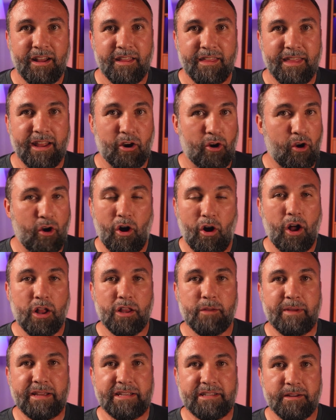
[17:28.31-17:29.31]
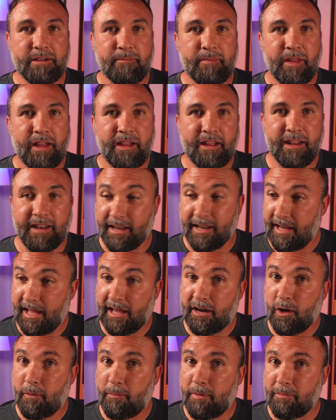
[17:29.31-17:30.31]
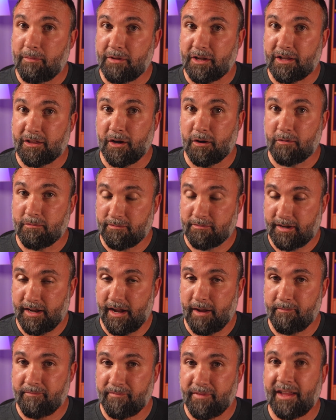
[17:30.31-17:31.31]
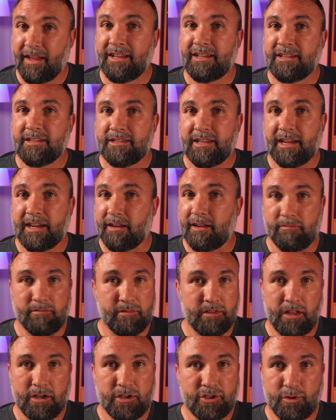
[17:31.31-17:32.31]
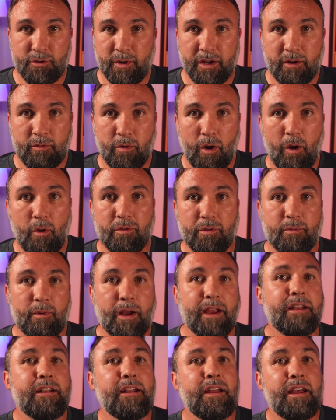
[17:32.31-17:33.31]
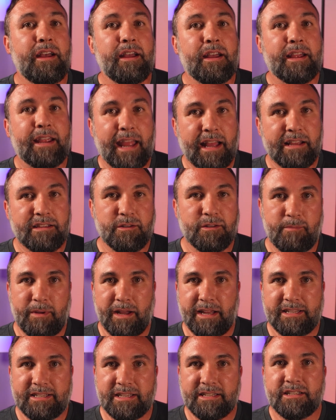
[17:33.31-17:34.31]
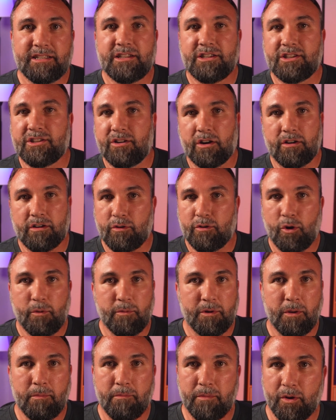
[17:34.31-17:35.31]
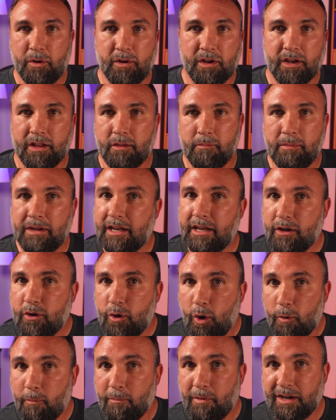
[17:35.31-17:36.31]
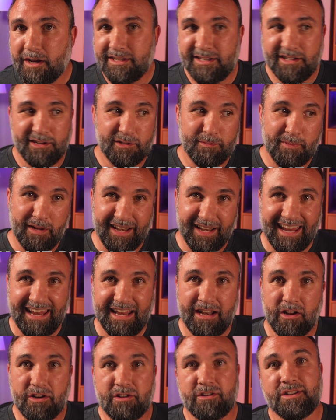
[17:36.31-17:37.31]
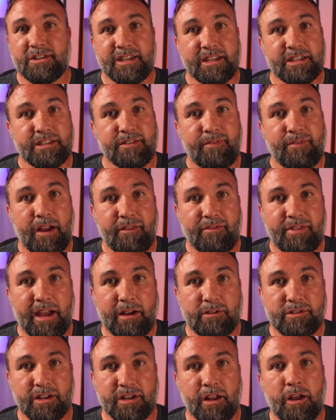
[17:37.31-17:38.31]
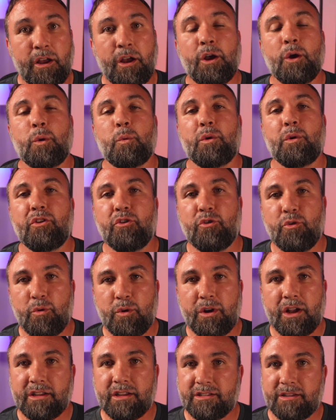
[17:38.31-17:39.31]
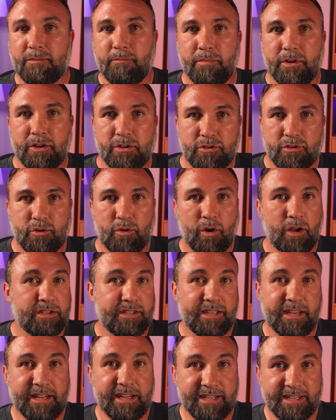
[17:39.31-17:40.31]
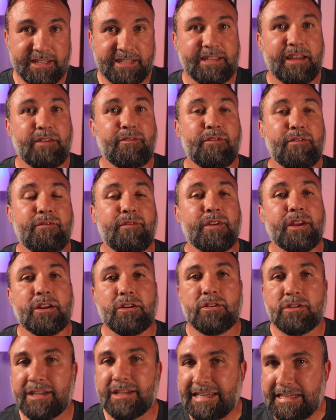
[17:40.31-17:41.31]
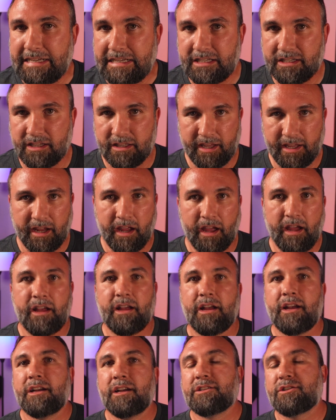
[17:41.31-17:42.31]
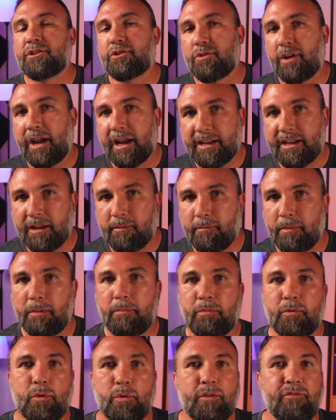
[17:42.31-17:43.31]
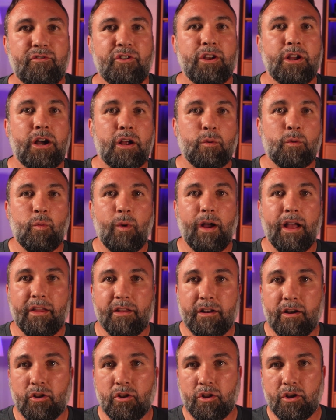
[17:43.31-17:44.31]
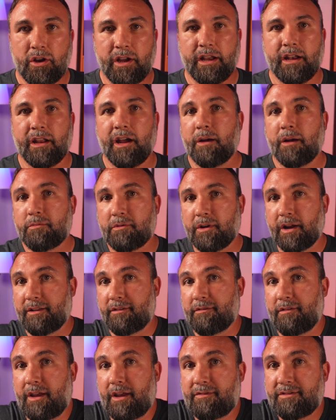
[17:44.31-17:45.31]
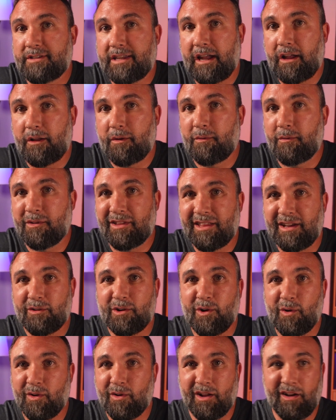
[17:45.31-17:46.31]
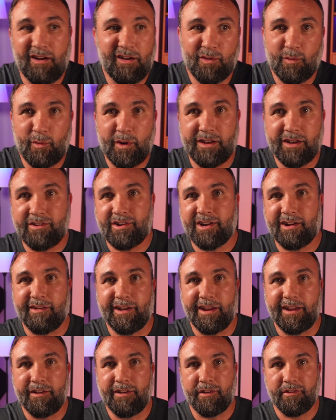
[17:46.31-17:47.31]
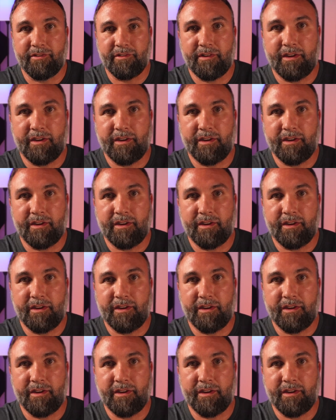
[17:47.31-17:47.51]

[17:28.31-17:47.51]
there. All amazing, not all public though, okay? Second, luxury growth, right? Castle Pines isn't a starter home community. The median home price here is about $865,000, with new custom builds crossing into 7 figures easily. It's attracting people who have done well and are looking to upgrade their lifestyle without going all the way to Cherry Hills,